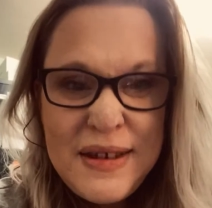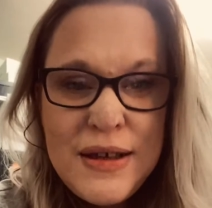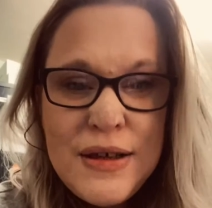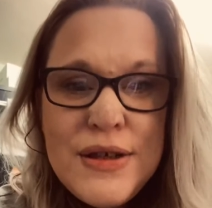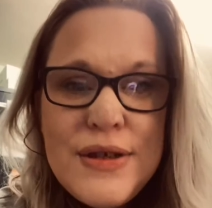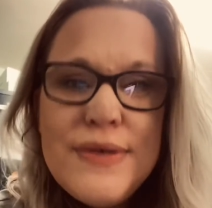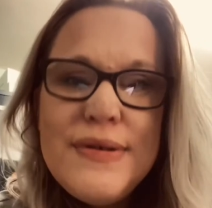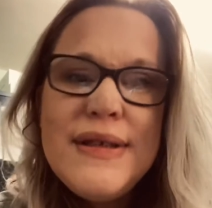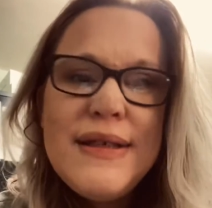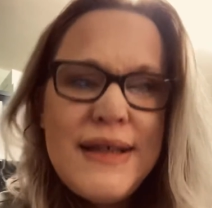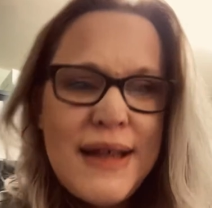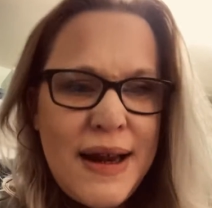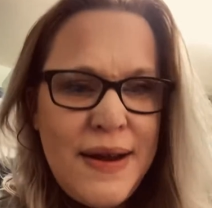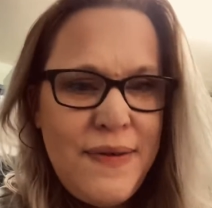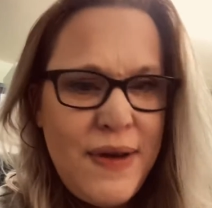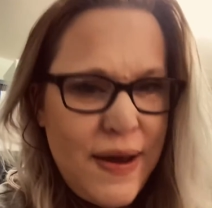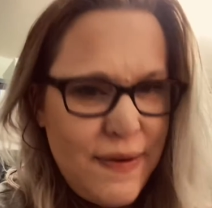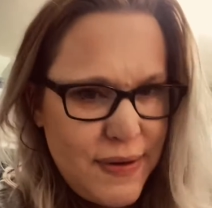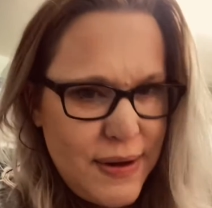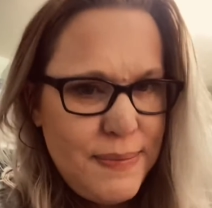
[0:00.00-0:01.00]
So instead of
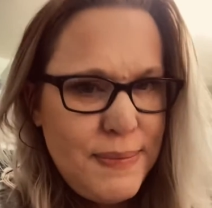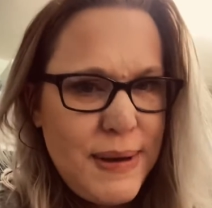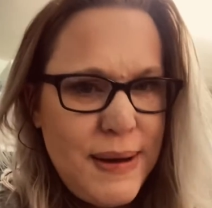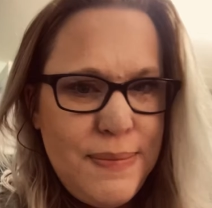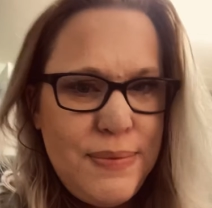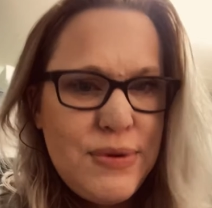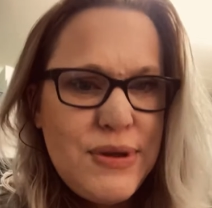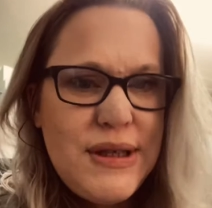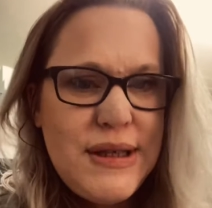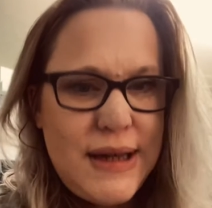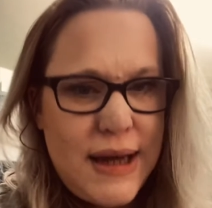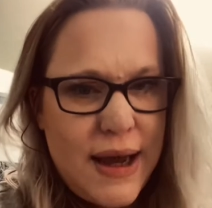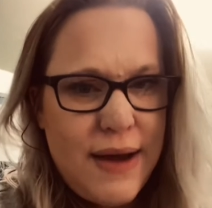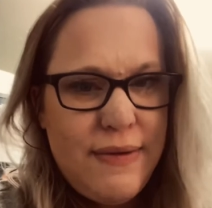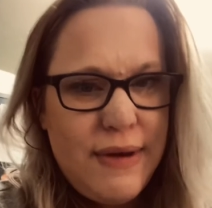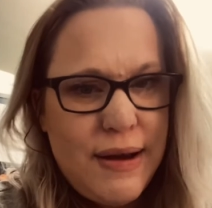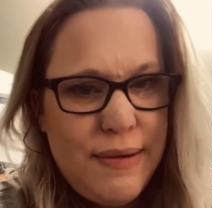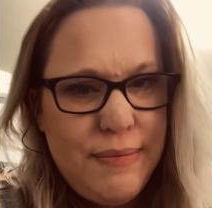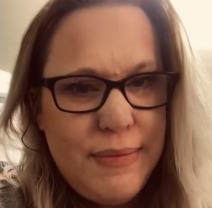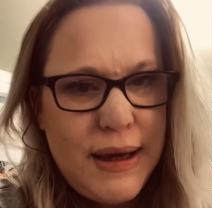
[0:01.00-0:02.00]
having people stare
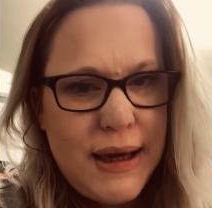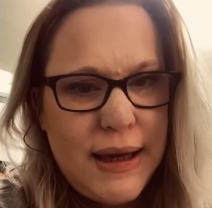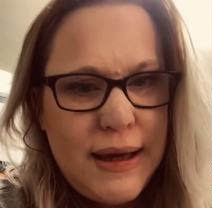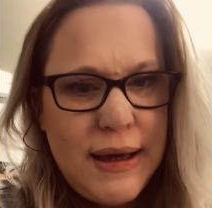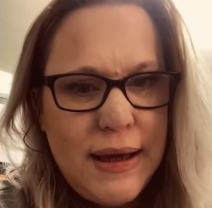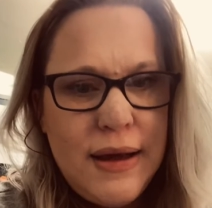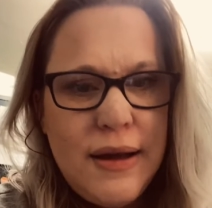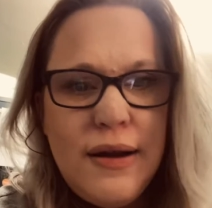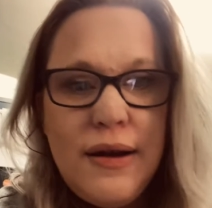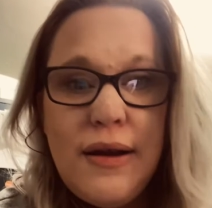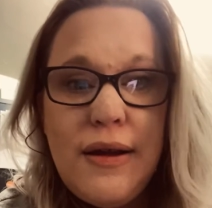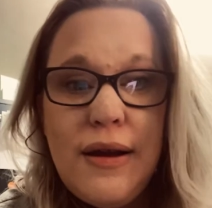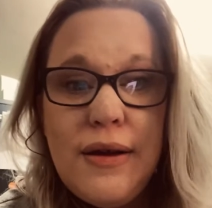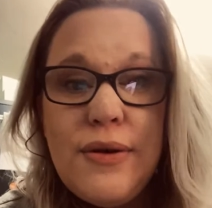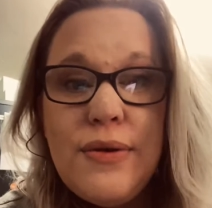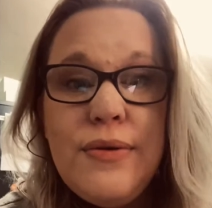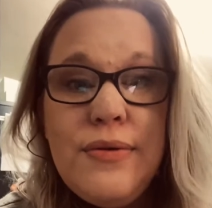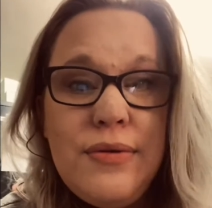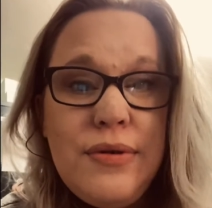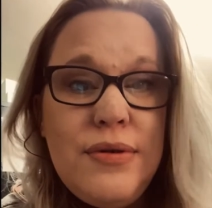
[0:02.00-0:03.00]
at me like,
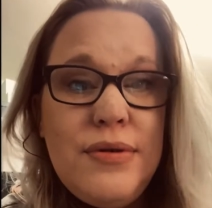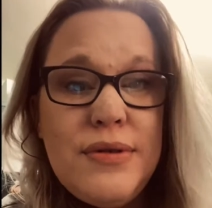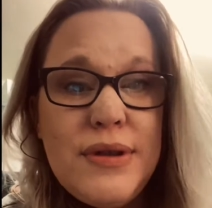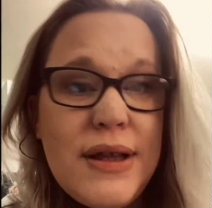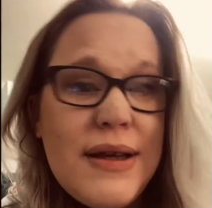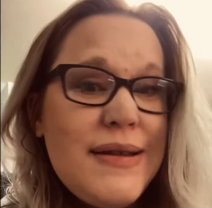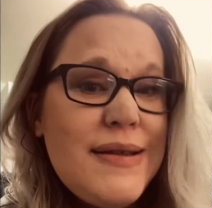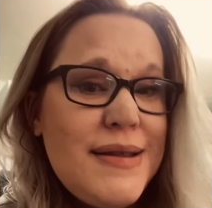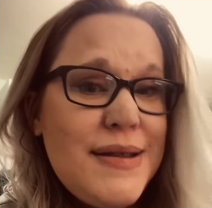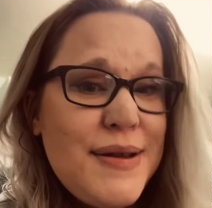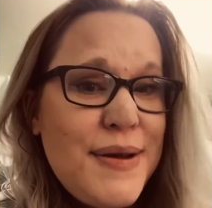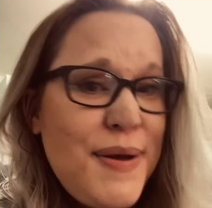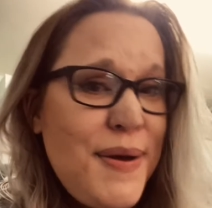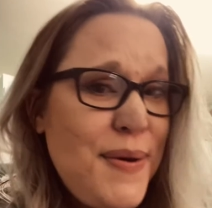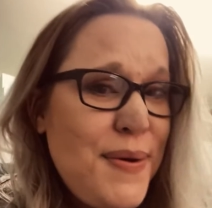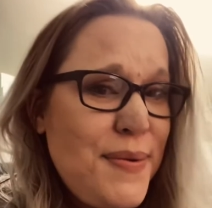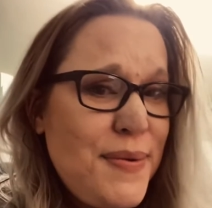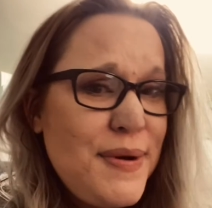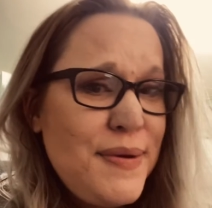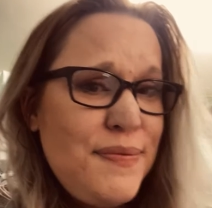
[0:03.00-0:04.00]
oh look, that's the
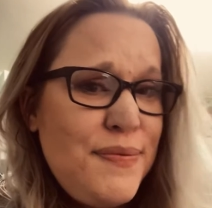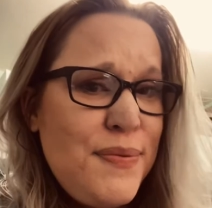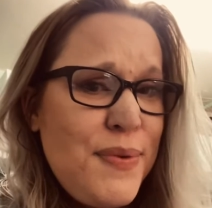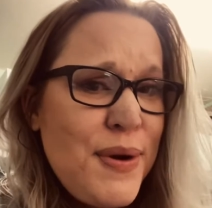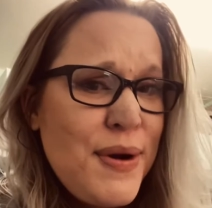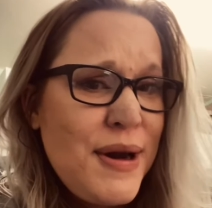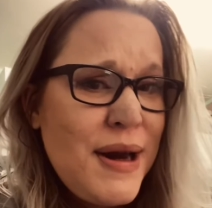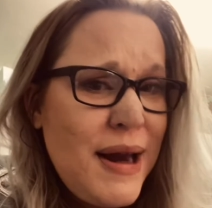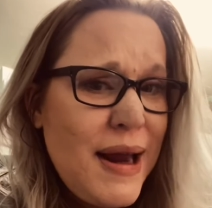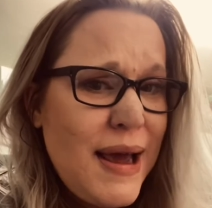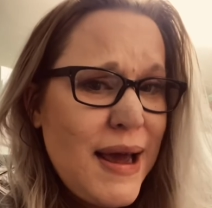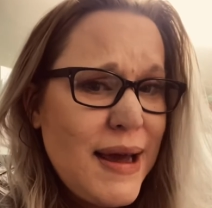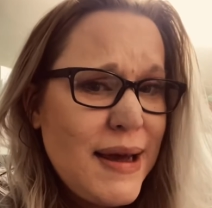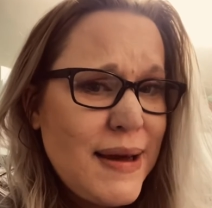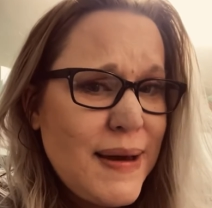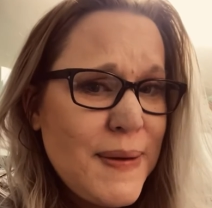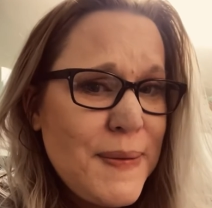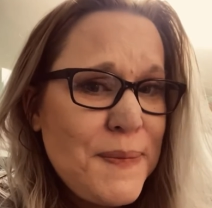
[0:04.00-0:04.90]
girl with one leg,